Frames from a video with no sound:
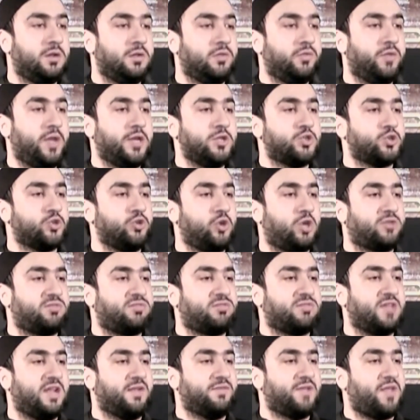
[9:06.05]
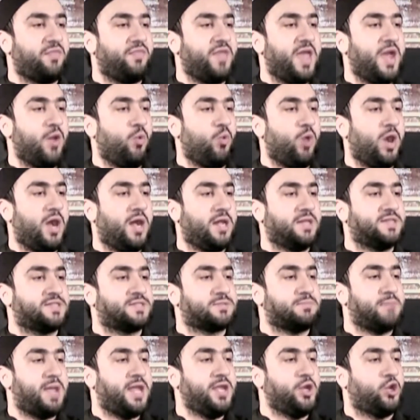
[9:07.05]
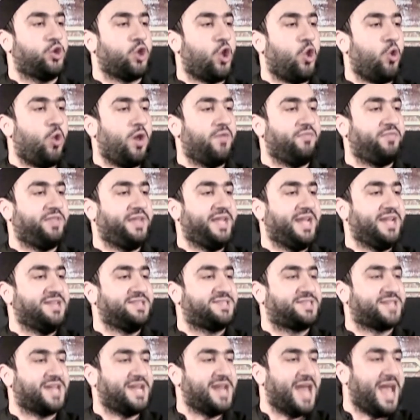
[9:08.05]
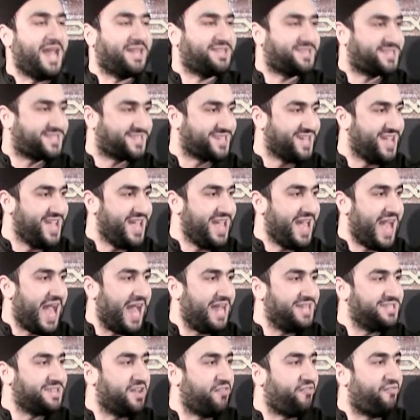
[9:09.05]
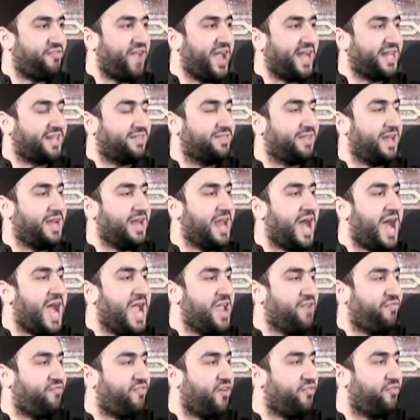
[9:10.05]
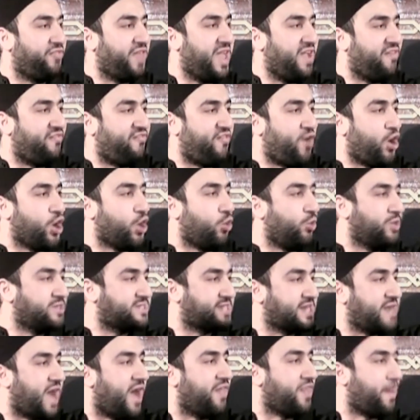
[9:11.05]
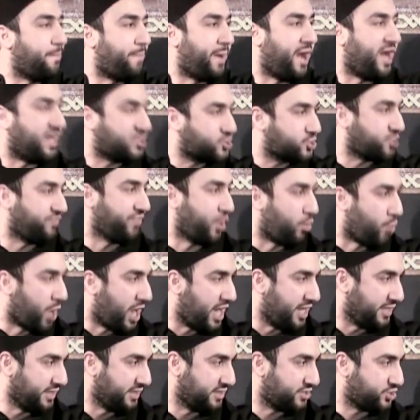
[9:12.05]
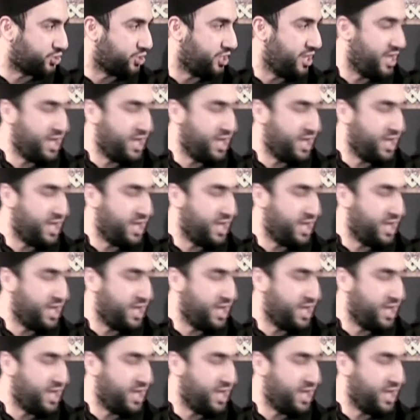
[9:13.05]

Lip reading: They do not think that their words may go on the internet and affect the life of their followers in other parts of the world.